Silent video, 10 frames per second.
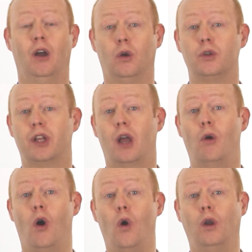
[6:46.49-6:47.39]

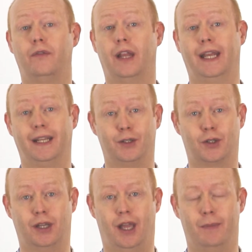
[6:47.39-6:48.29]
Also, all of the
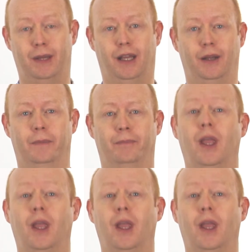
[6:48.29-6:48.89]
links are below.